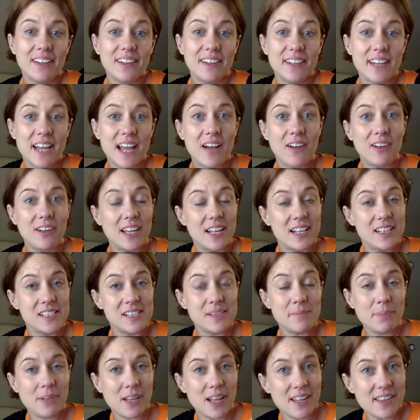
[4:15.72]
Now let's
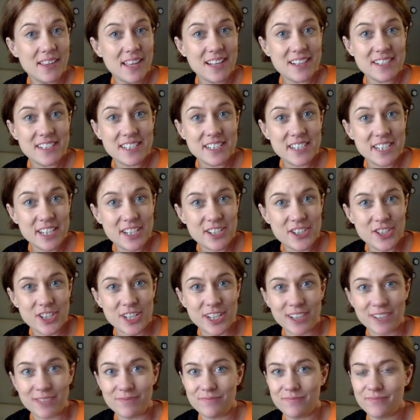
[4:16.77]
apply that to
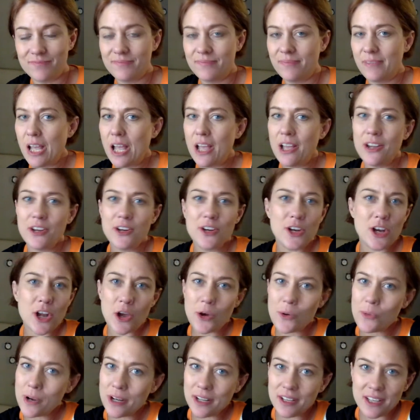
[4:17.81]
teaching.
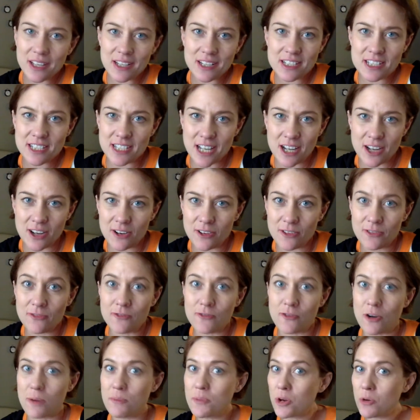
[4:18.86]
No one can tell
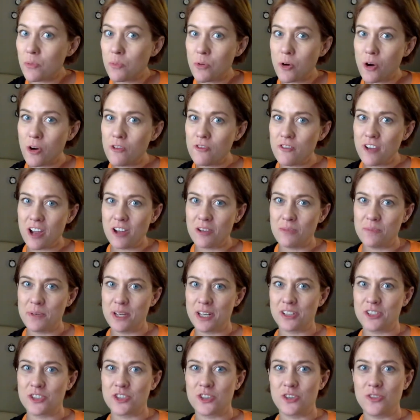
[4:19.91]
from your profile
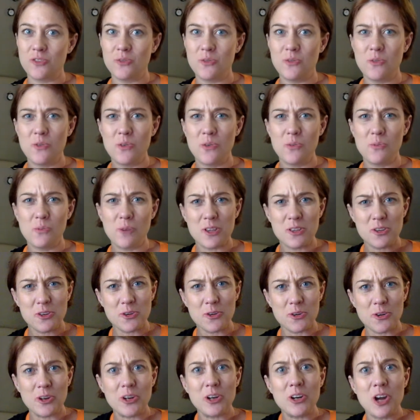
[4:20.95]
picture whether
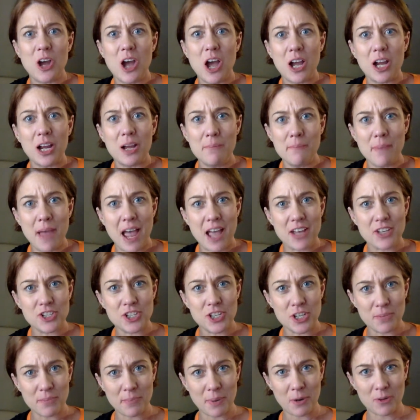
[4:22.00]
you're a
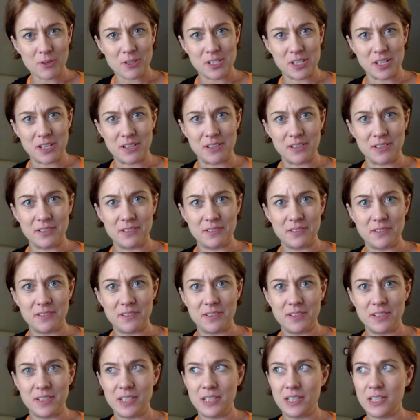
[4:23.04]
compassionate person.
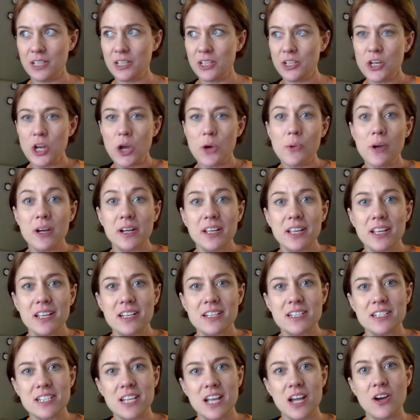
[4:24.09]
No one
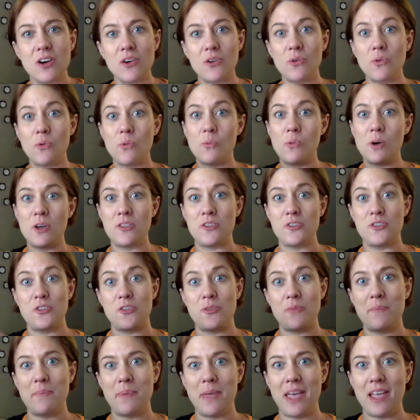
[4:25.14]
can tell whether
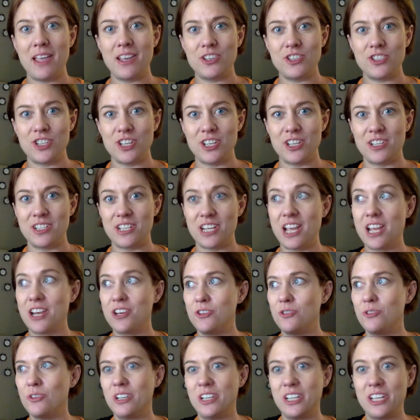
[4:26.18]
you're patient
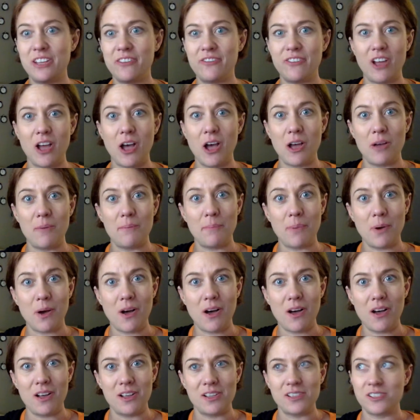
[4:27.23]
and you leave a
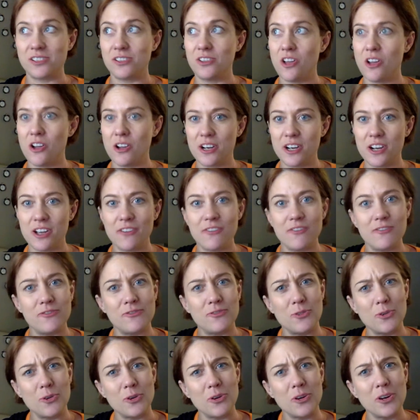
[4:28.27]
pause long enough
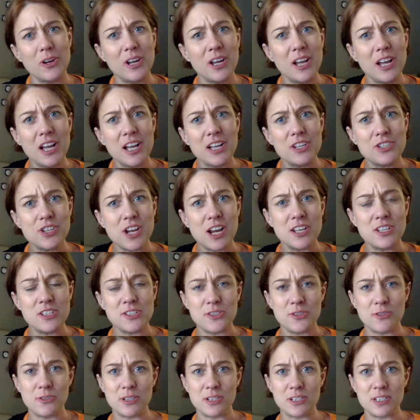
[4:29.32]
for a shy
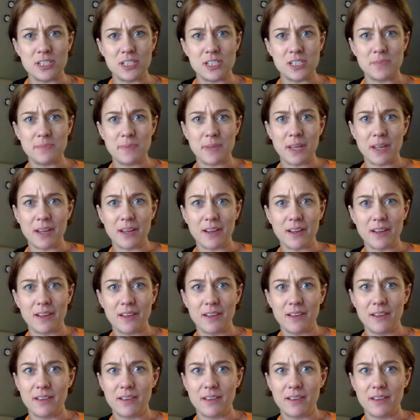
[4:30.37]
student to speak.